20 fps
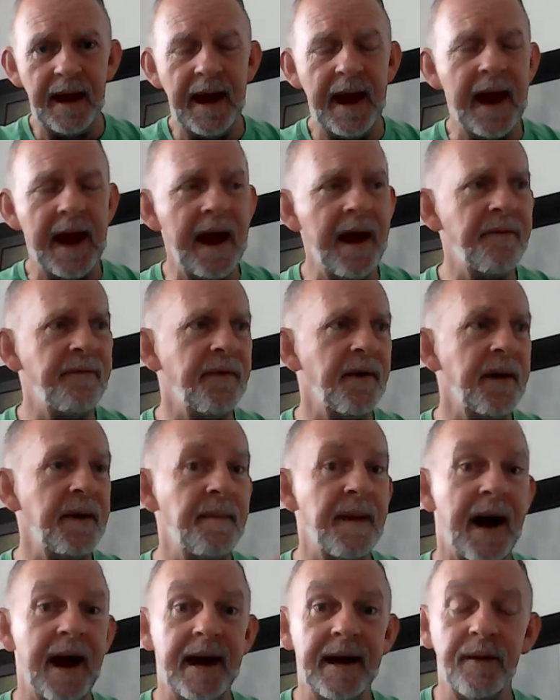
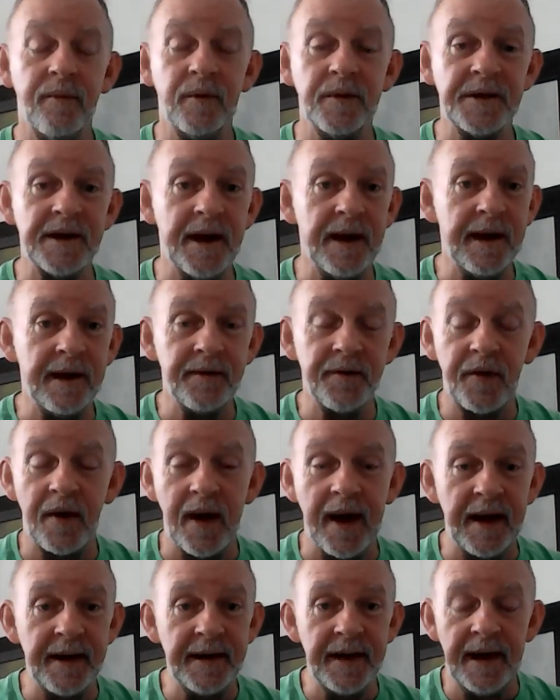everybody was
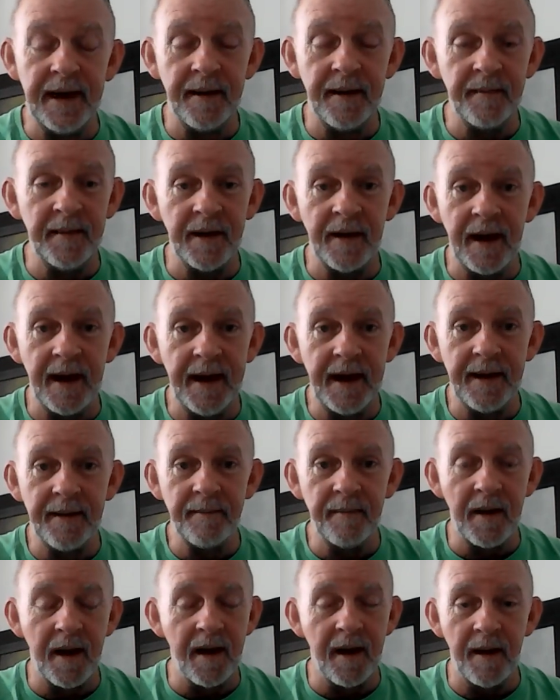trying to
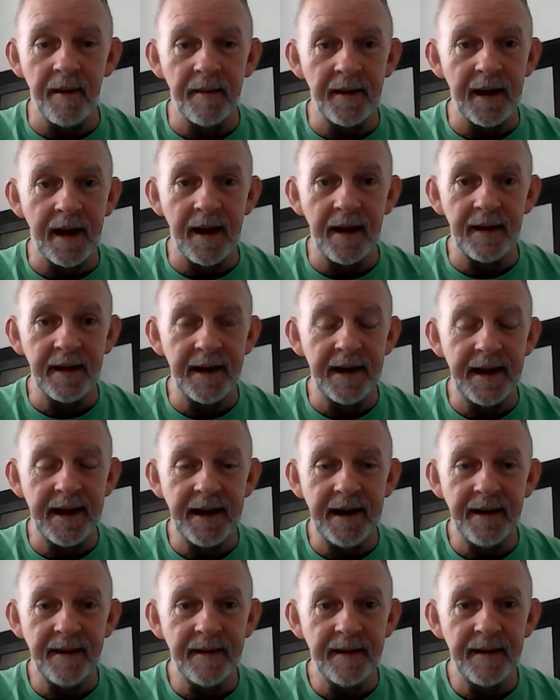emulate Muhammad Ali.